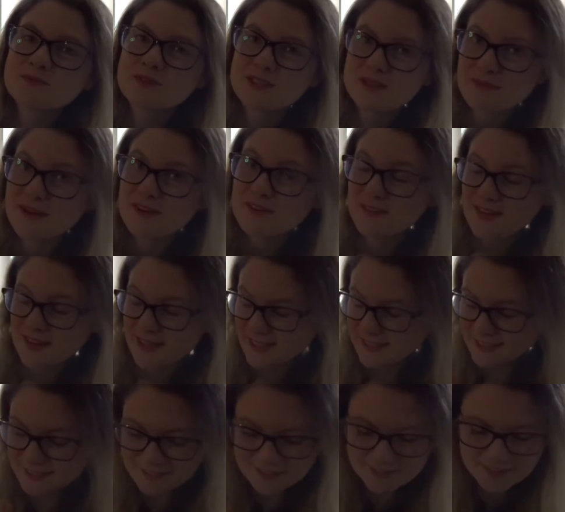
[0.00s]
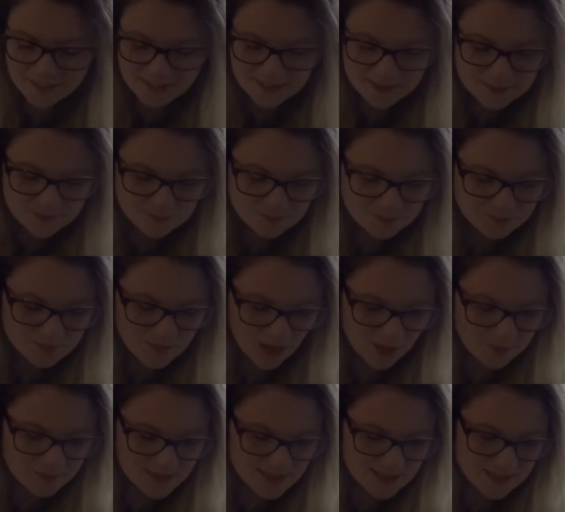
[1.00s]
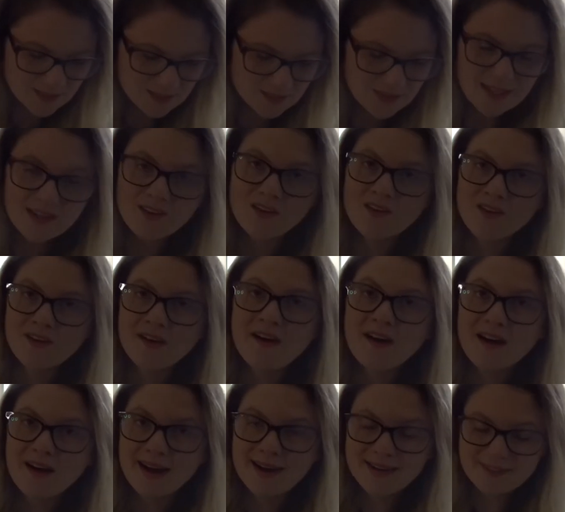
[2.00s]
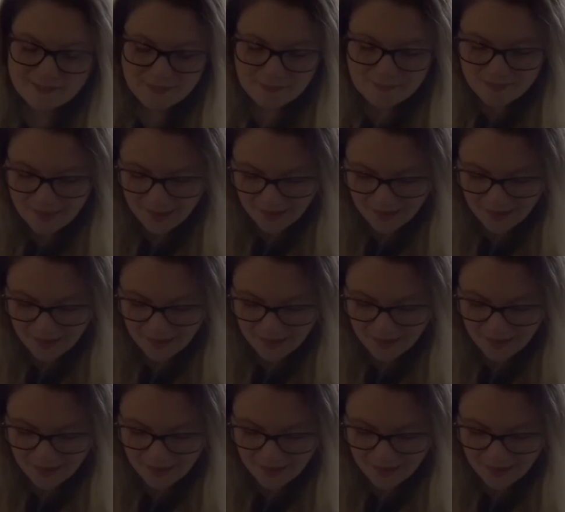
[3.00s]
was my fave. I'm still like on a high from